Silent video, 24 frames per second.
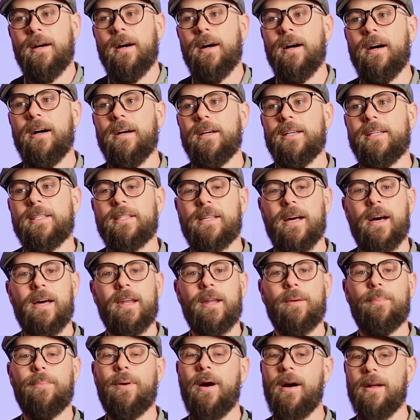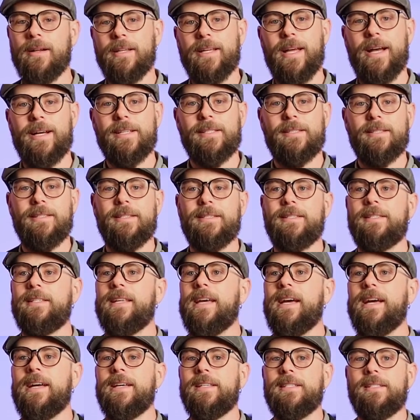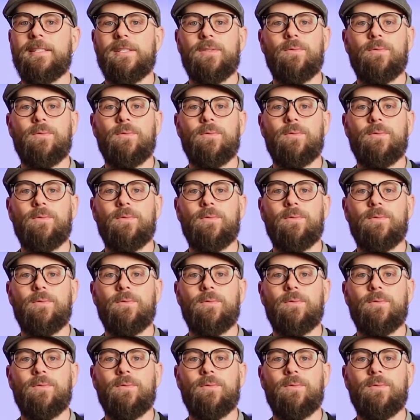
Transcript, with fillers: Uh, he's got a podcast these days.